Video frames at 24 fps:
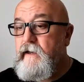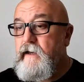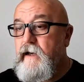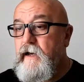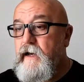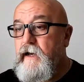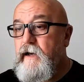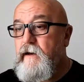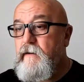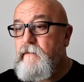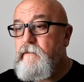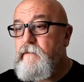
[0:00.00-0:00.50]

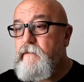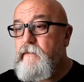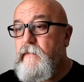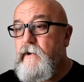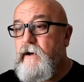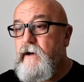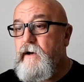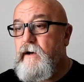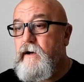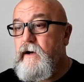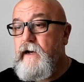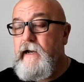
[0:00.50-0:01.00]
Um,
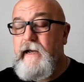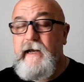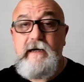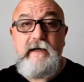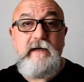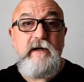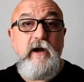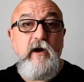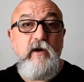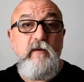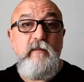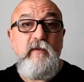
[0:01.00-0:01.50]
I had
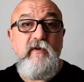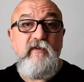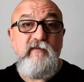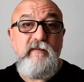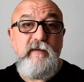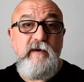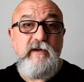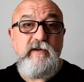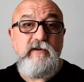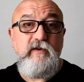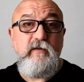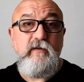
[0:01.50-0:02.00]
no
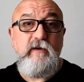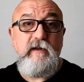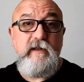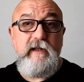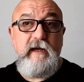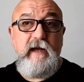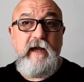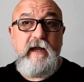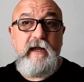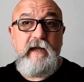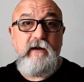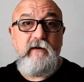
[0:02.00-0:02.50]
movement at all in
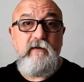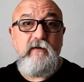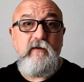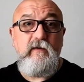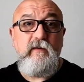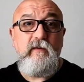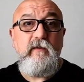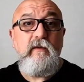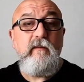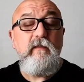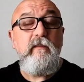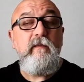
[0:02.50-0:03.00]
that ankle,